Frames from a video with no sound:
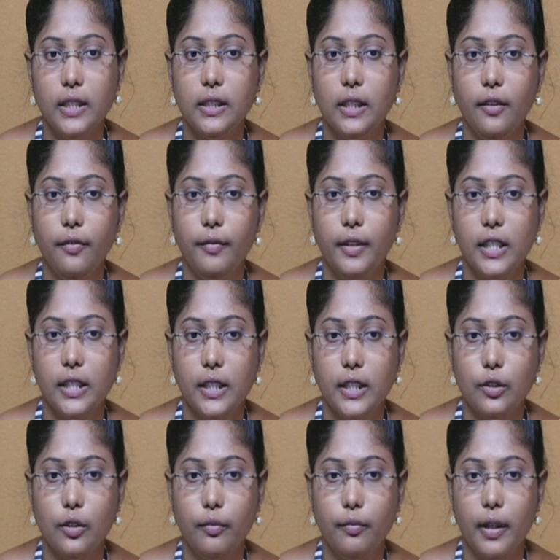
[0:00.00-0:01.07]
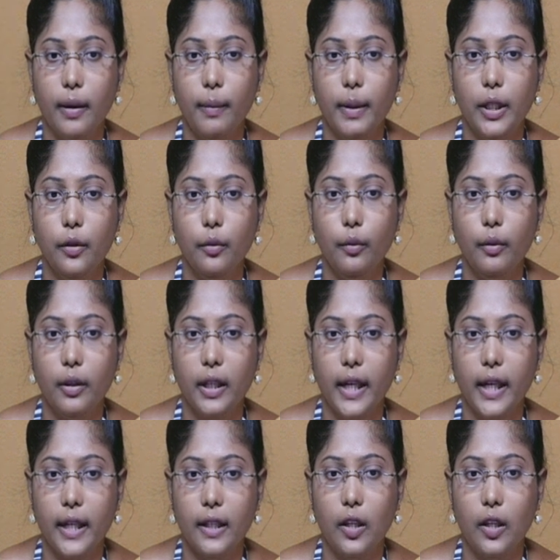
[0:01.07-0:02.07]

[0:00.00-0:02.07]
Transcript: if distance of W greater